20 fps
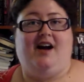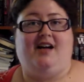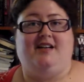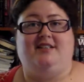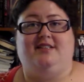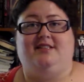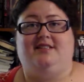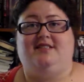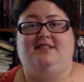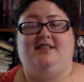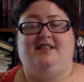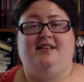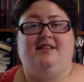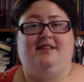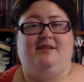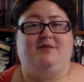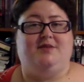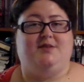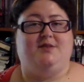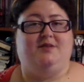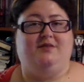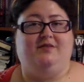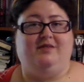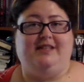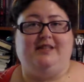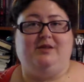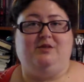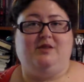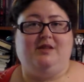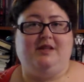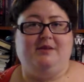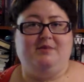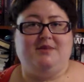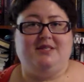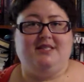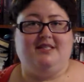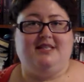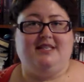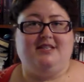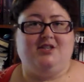There were sort of little
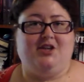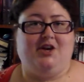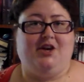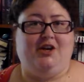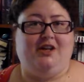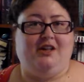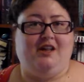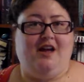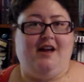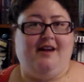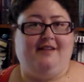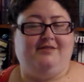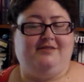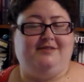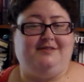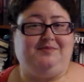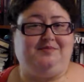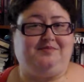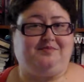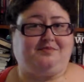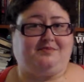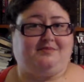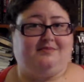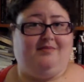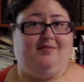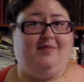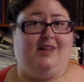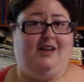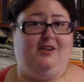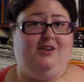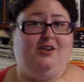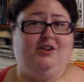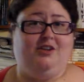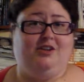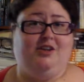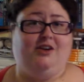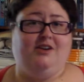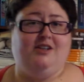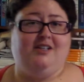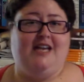glimpses into her life, not
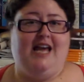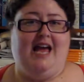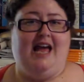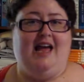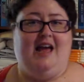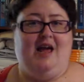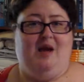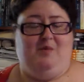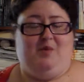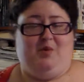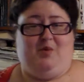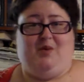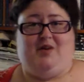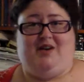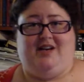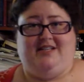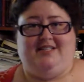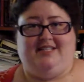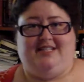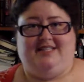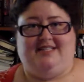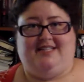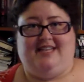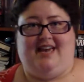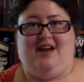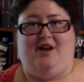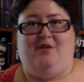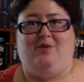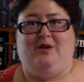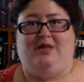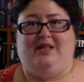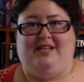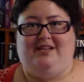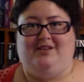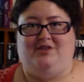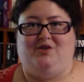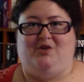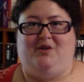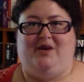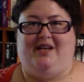a lot, but what I did see I
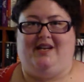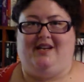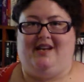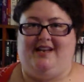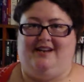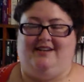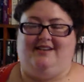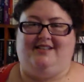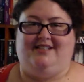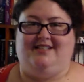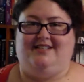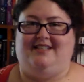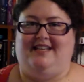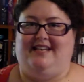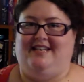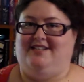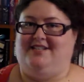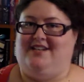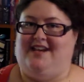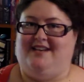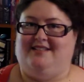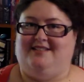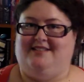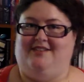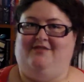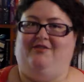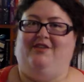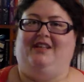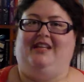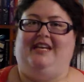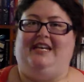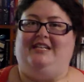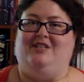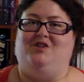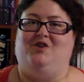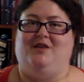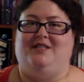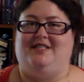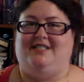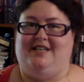really enjoyed, and I just think she has a really
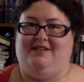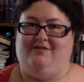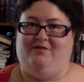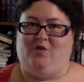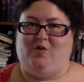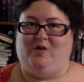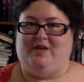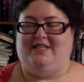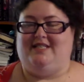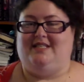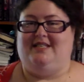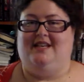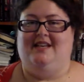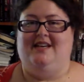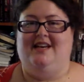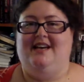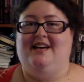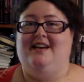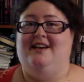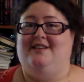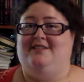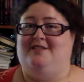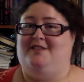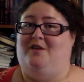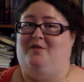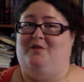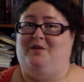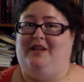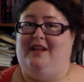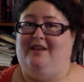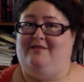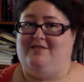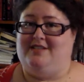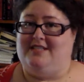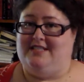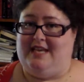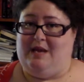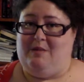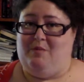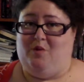interesting voice, so I would love
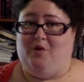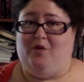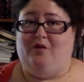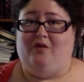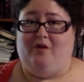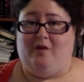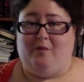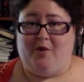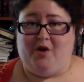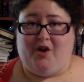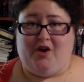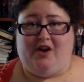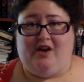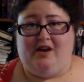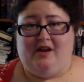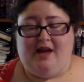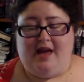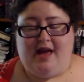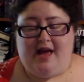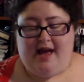to see more from her.